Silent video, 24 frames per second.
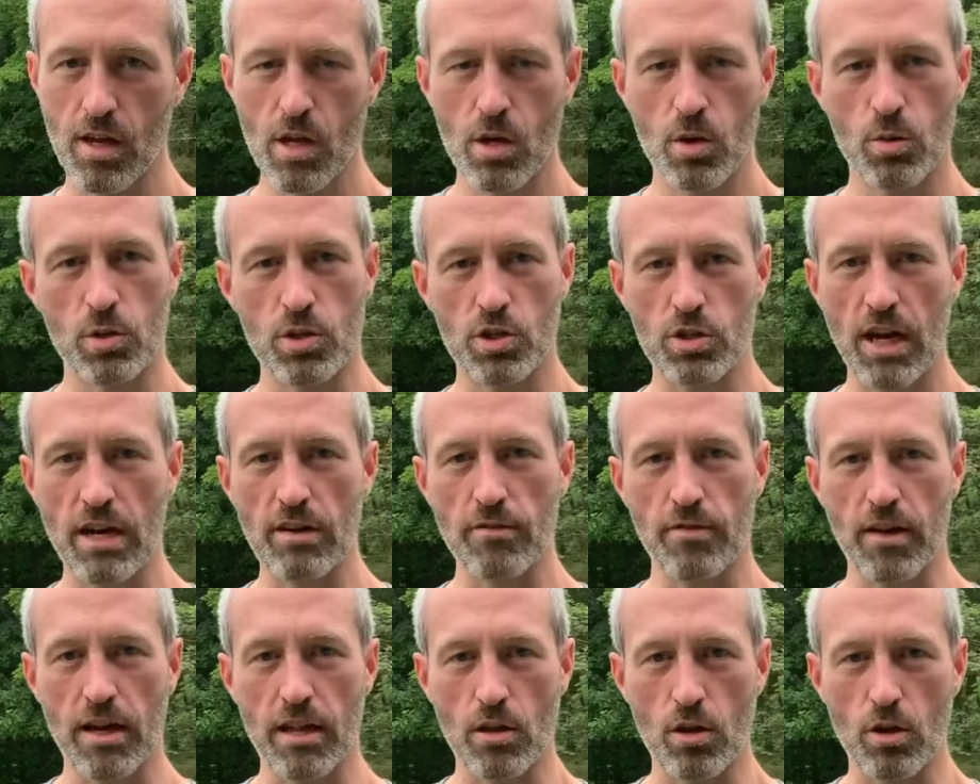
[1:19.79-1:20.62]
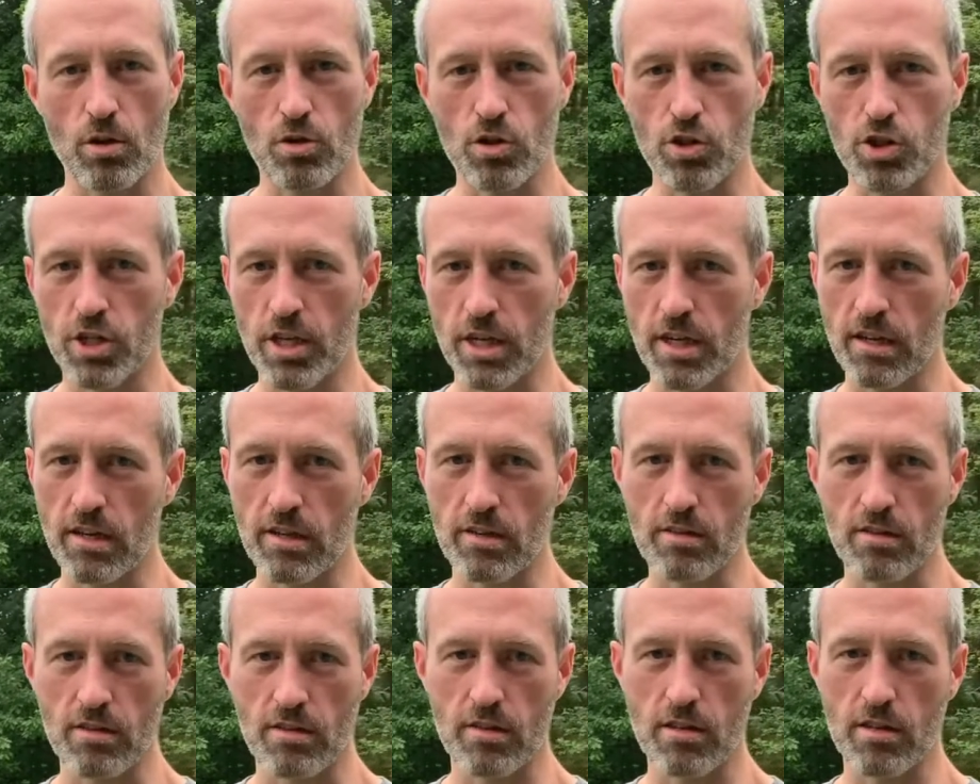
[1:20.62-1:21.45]
We tried to find local
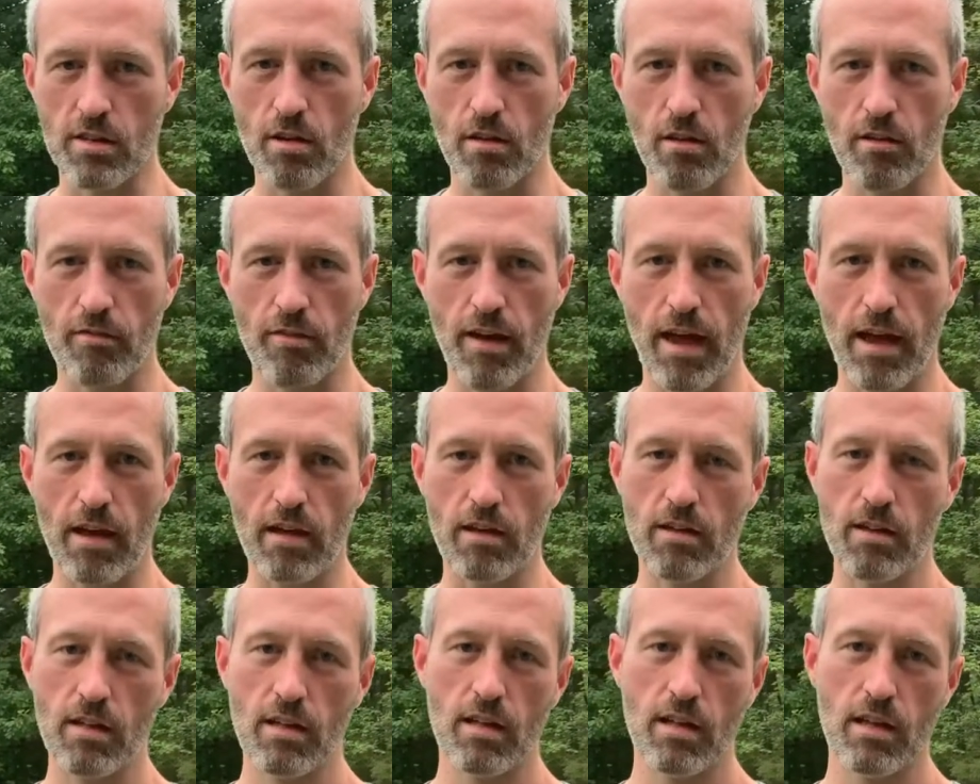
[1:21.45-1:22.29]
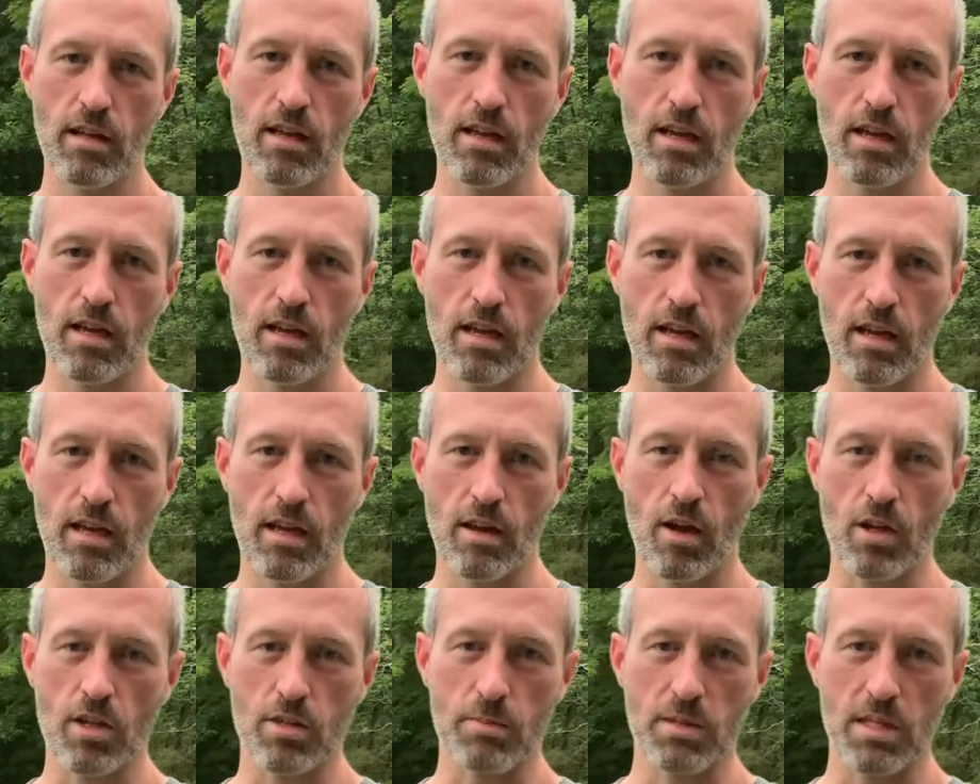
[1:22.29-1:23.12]
chickens to no avail,
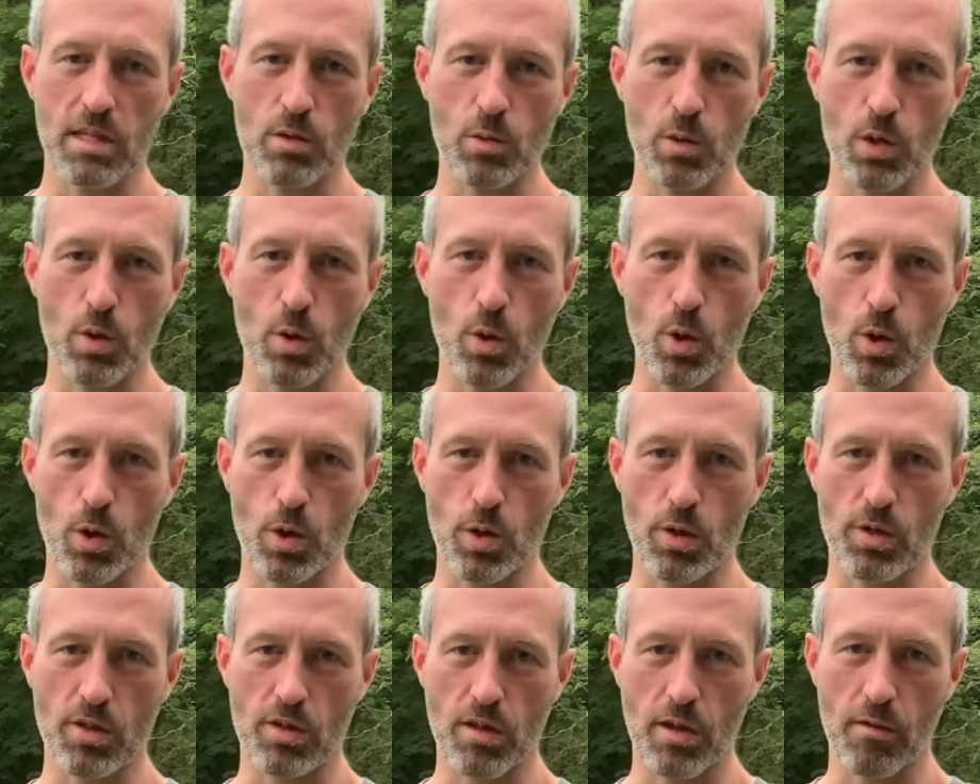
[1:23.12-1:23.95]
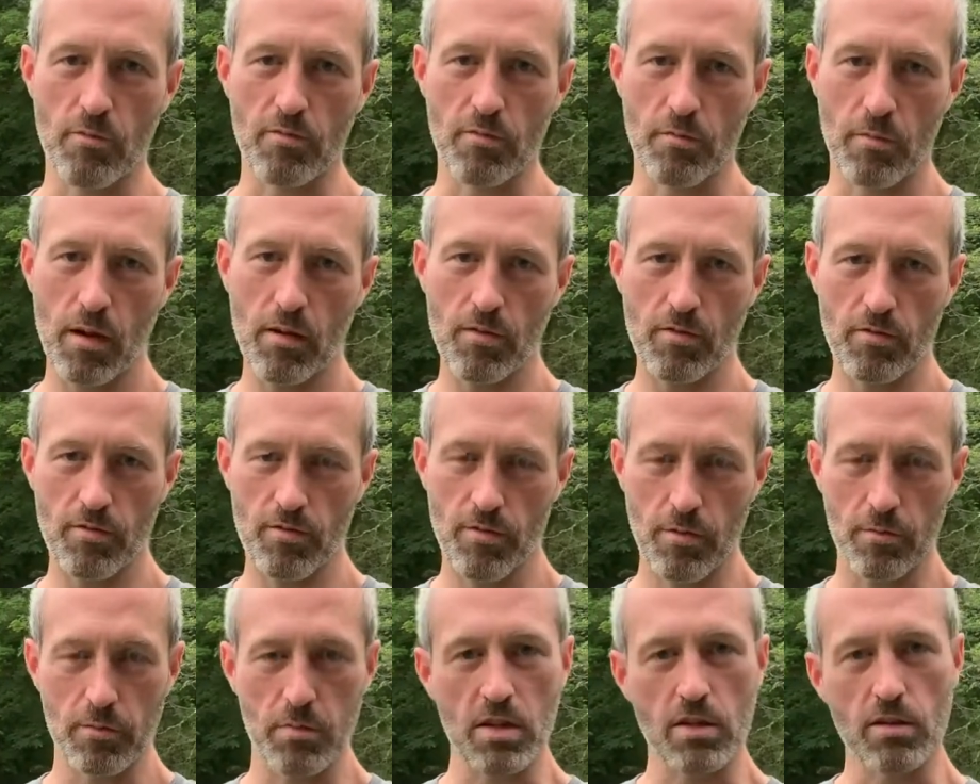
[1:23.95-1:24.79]
and ultimately we ordered some
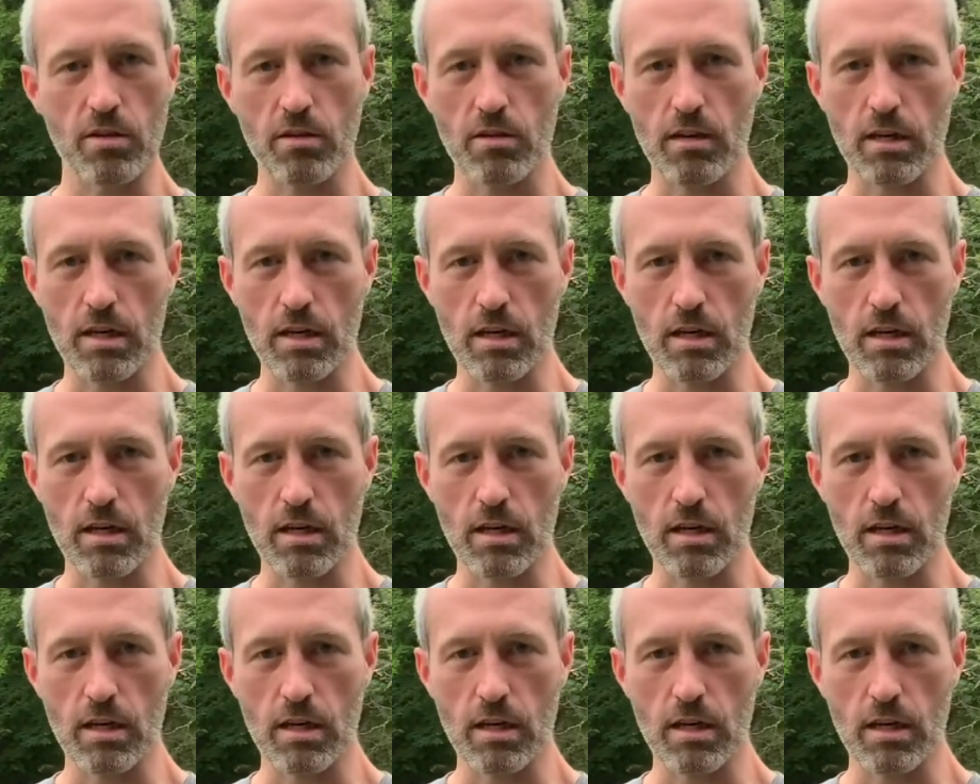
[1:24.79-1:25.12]
from Missouri